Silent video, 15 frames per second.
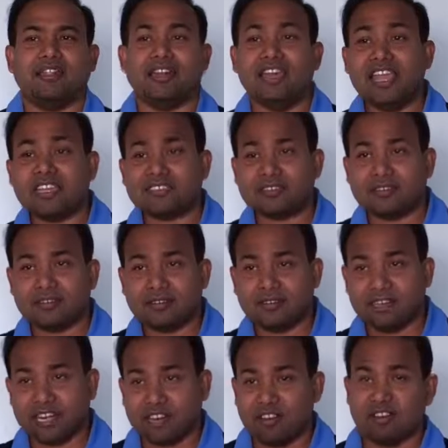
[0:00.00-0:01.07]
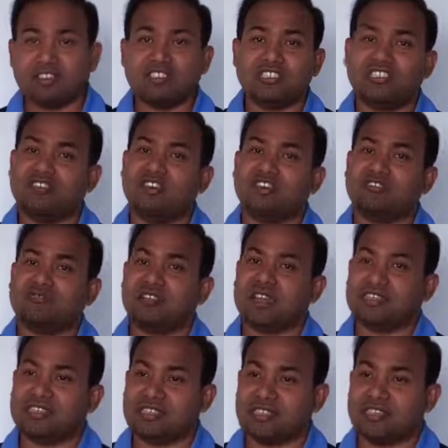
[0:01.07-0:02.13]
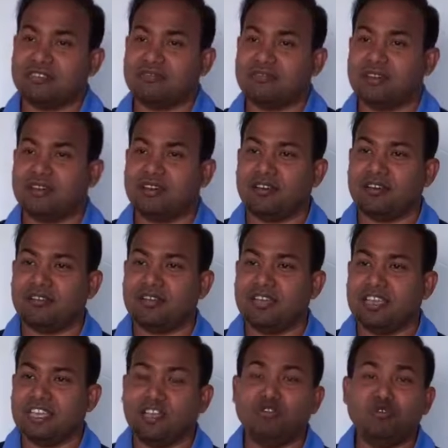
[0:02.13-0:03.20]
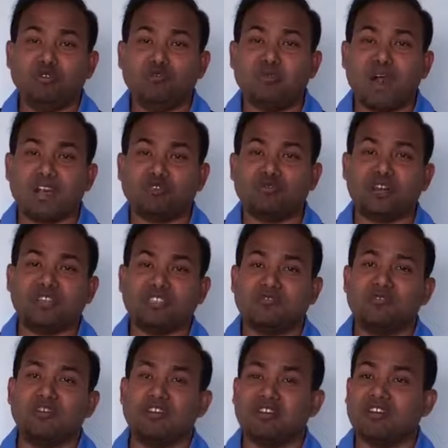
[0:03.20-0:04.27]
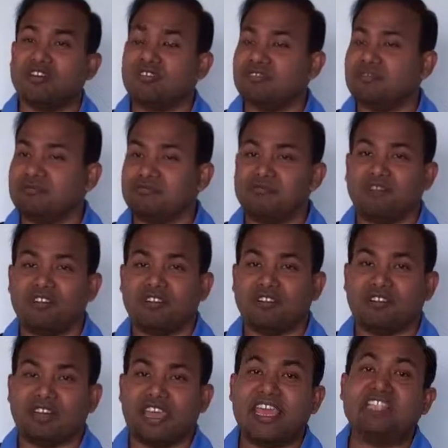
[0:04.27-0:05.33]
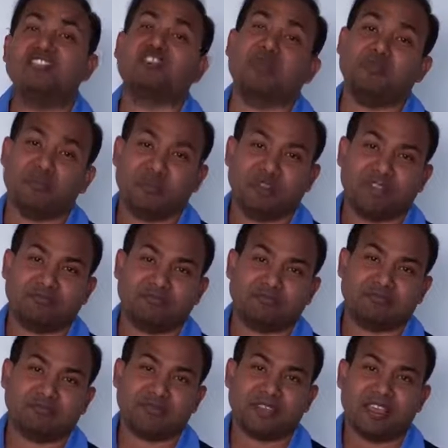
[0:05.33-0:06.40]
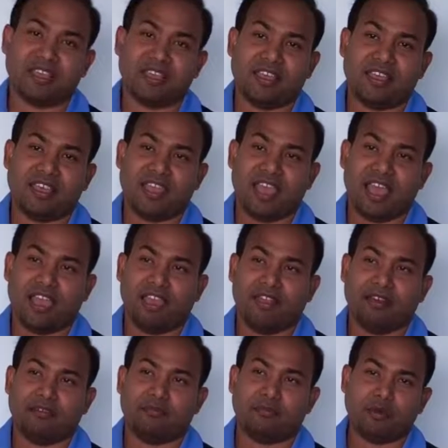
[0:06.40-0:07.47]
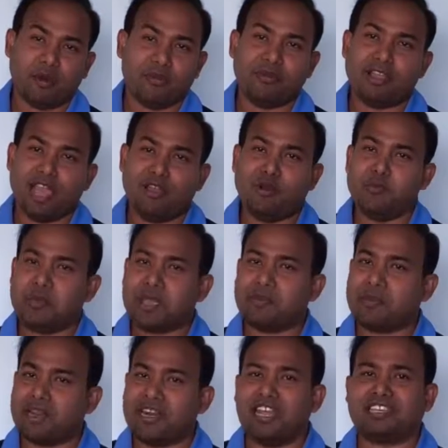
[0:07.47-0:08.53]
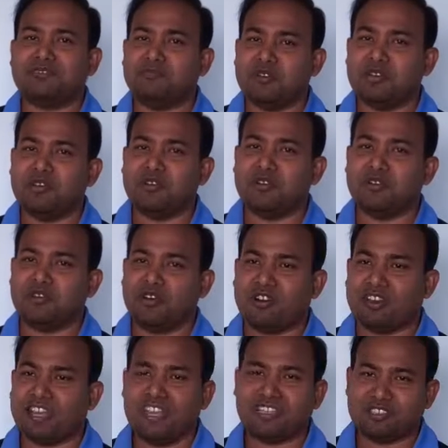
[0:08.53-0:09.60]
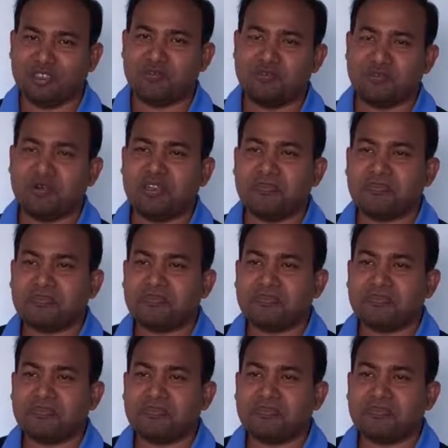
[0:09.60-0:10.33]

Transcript: the next technology, or I say the huge buzzword is going on for edge computing, and probably I will make my next video on edge computing.